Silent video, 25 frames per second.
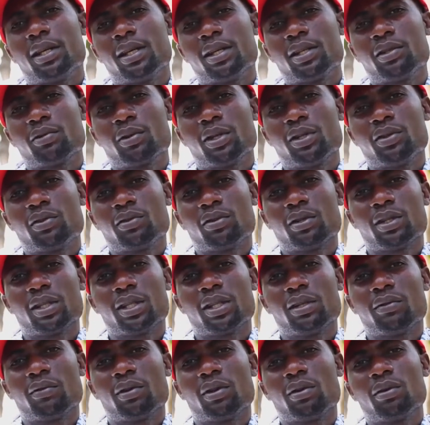That is one tree
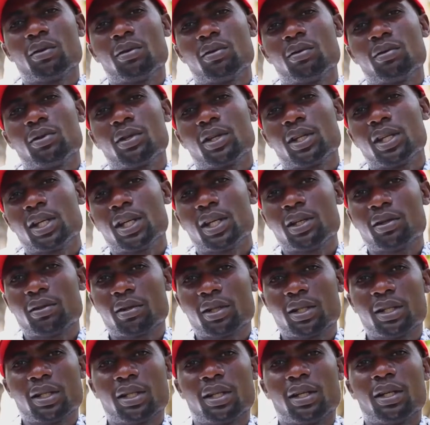giving you
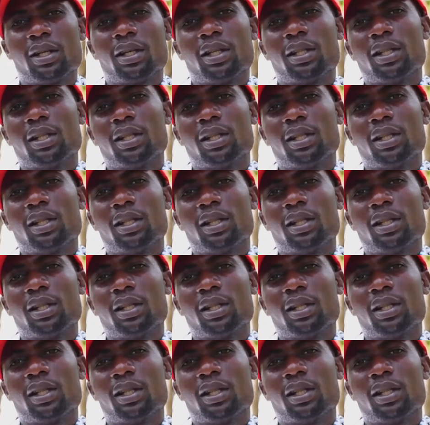300.